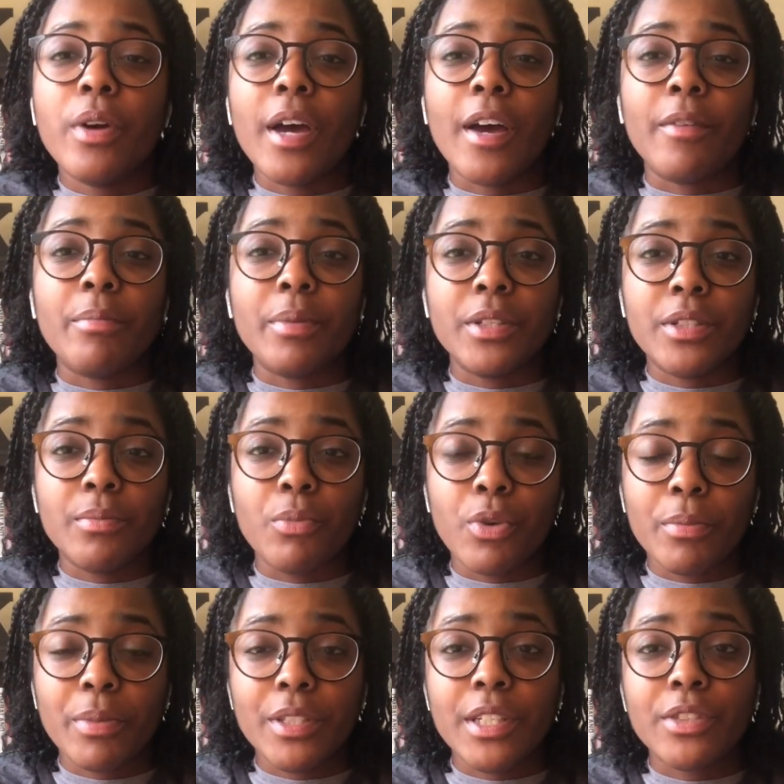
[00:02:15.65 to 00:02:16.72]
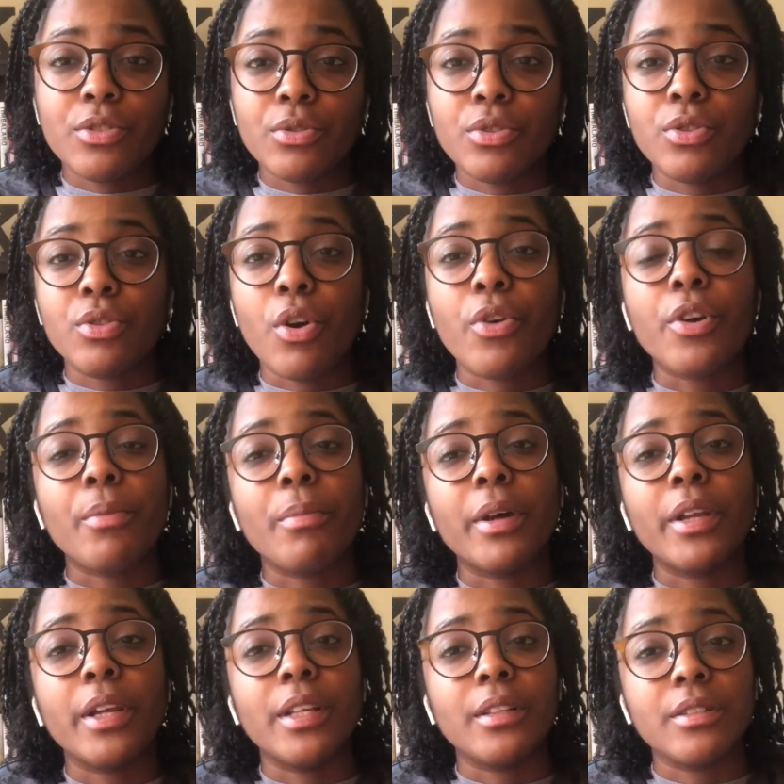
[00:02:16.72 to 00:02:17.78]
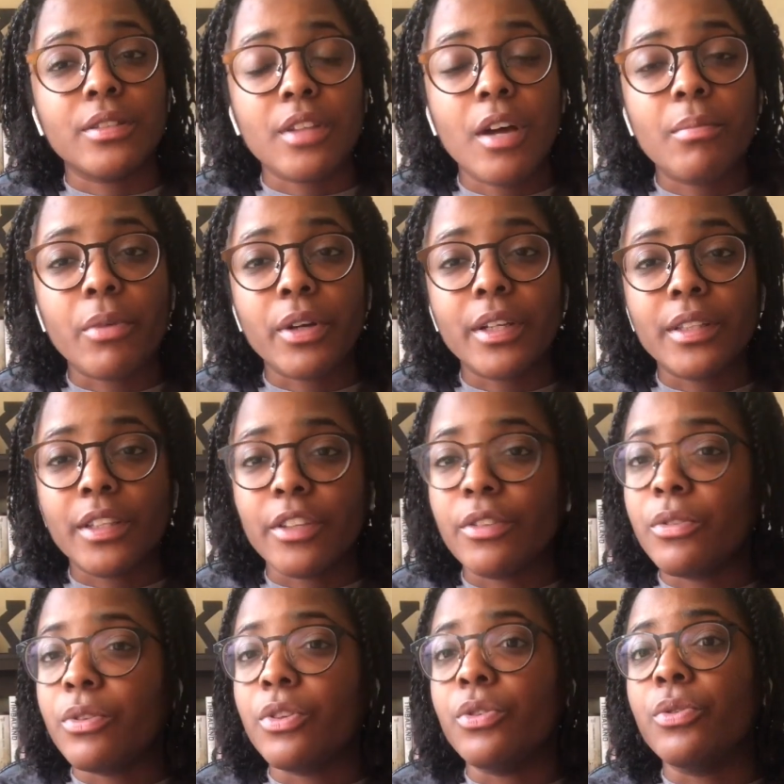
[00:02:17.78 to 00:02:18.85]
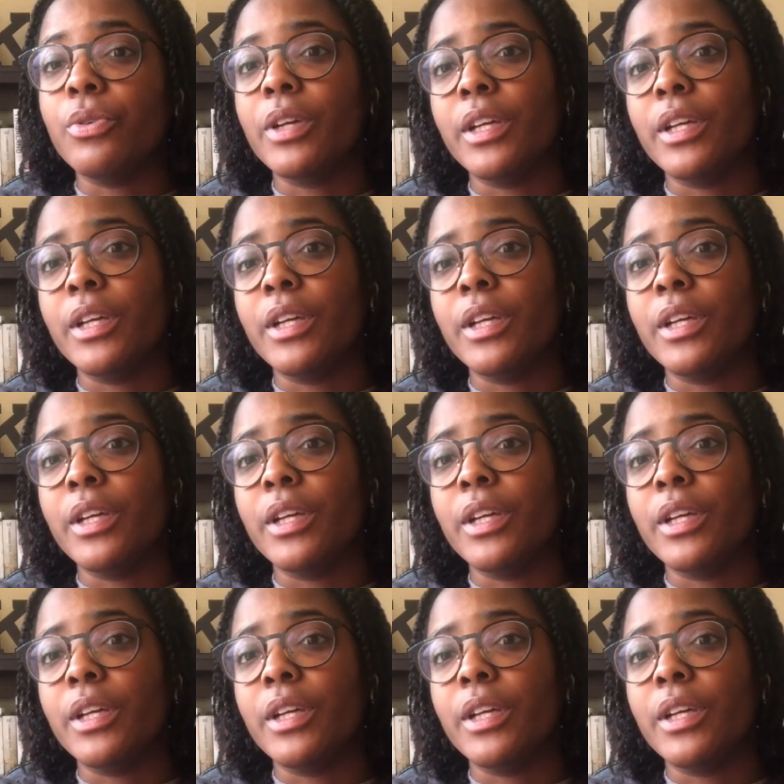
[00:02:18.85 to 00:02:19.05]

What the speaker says: have more potential to grow your money in the stock market than you do